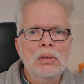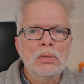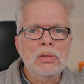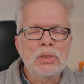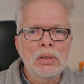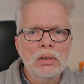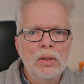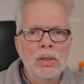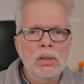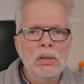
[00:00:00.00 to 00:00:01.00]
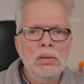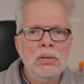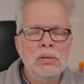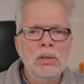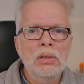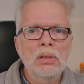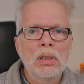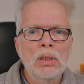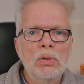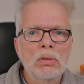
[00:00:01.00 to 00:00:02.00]
Still, there is the
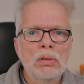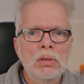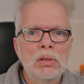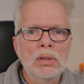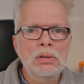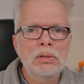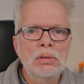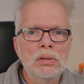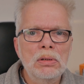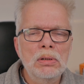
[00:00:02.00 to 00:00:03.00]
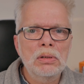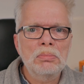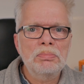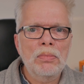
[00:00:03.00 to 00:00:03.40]
error that